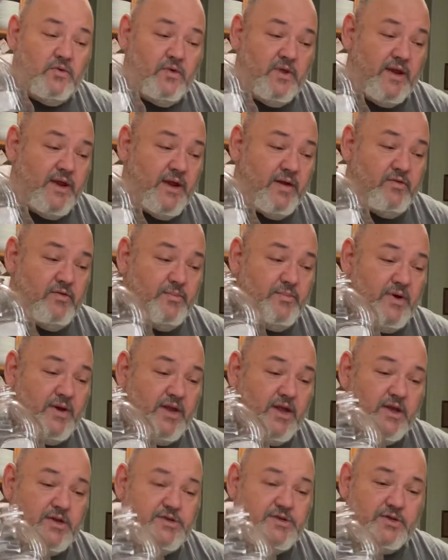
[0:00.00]
like everybody
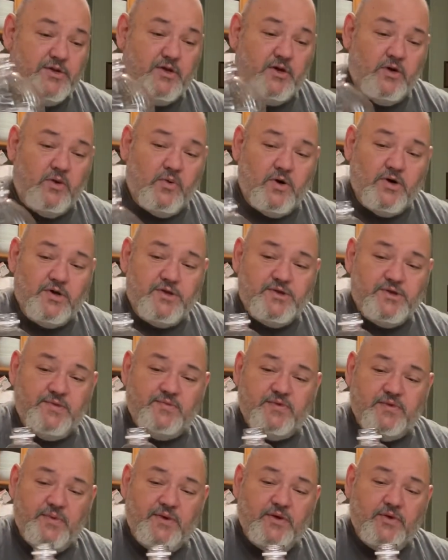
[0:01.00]
else in the whole world seems
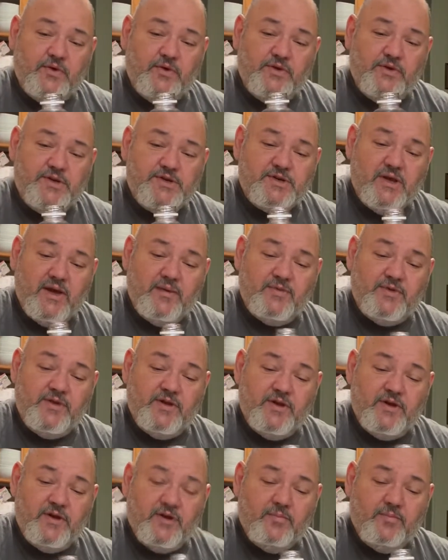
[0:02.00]
to be doing this time of the
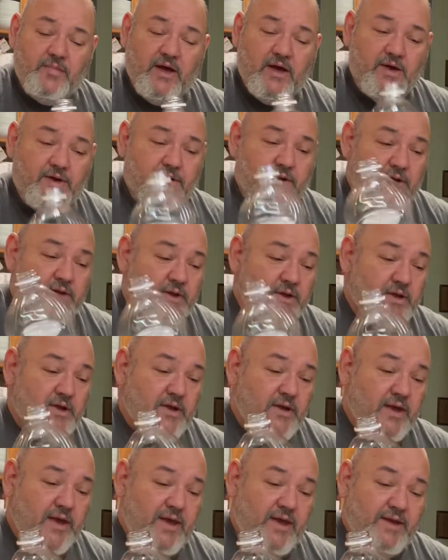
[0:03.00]
year, about
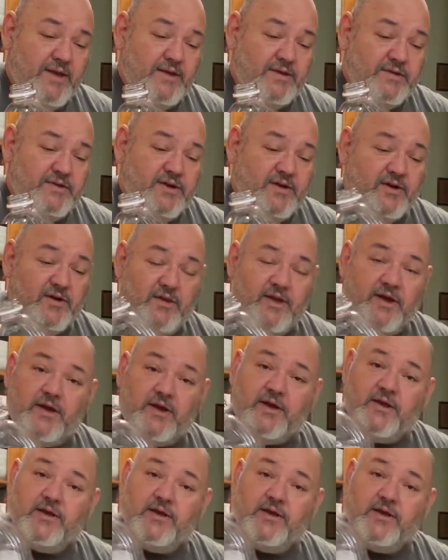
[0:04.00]
a deer lick,